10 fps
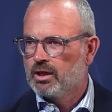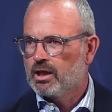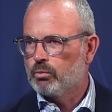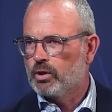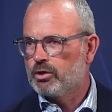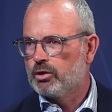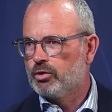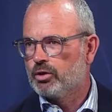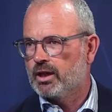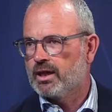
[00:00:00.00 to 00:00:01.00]
And when you
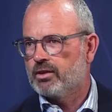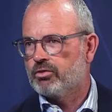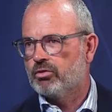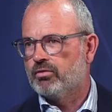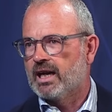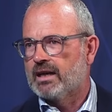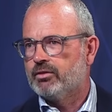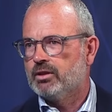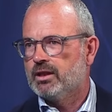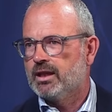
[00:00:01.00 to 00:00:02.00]
look at
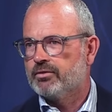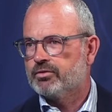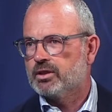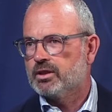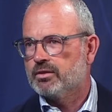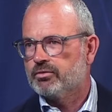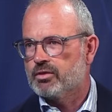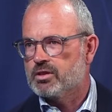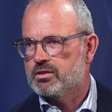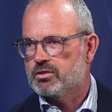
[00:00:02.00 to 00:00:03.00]
survival after, for
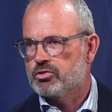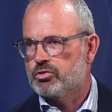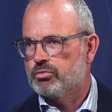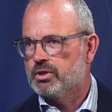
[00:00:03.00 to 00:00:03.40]
instance, 2